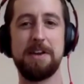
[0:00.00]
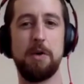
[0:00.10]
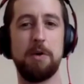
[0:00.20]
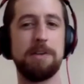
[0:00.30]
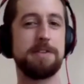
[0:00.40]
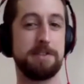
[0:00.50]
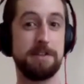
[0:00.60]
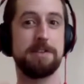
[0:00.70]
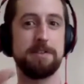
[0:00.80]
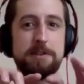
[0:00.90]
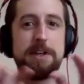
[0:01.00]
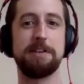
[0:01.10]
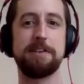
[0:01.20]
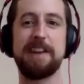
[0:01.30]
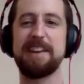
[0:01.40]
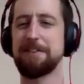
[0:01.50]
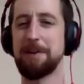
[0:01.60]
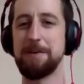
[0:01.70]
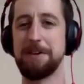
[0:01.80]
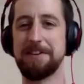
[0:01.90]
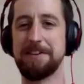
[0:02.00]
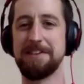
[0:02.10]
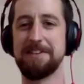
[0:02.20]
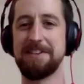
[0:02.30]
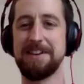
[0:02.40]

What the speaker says: Or is it just, as you say, a slick slogan, right?